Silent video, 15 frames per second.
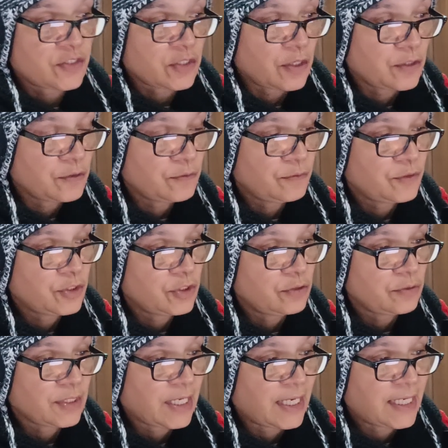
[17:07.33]
So
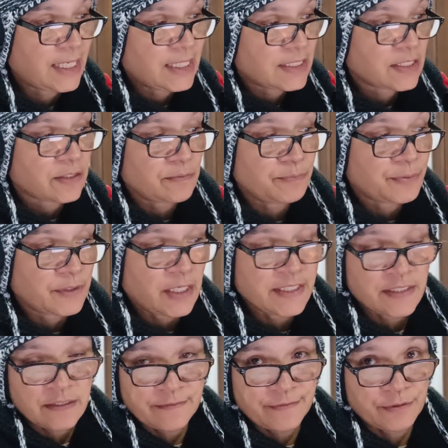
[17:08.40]
the UK is
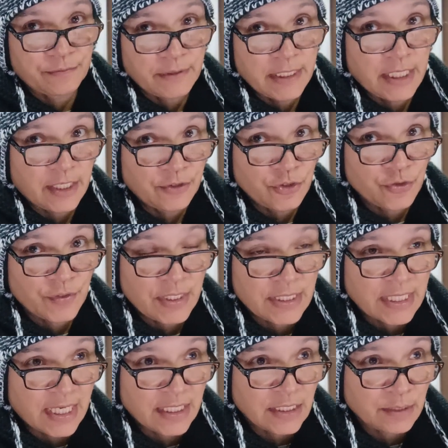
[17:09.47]
comprised of 3
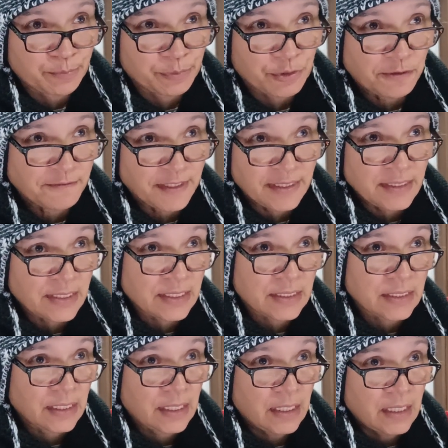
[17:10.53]
countries and a
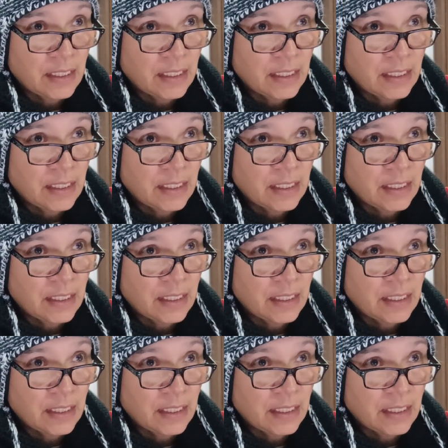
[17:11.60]
province.